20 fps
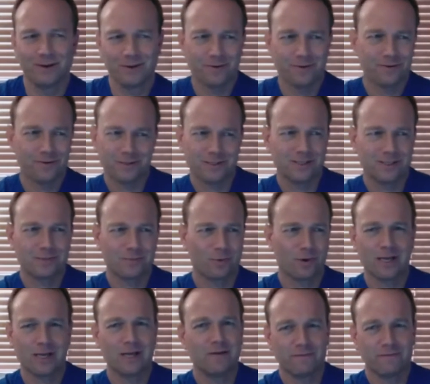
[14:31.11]
Yours is
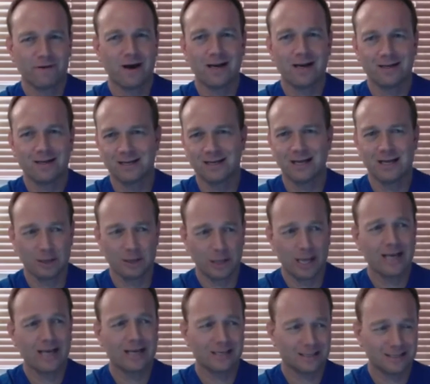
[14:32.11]
working fine today.
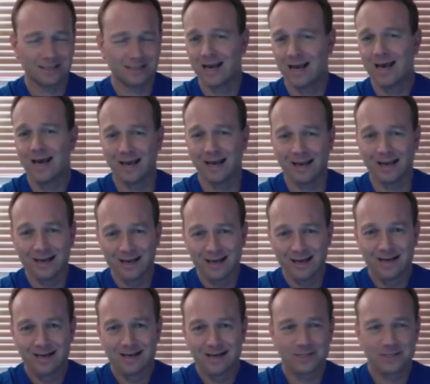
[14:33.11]
You like it today.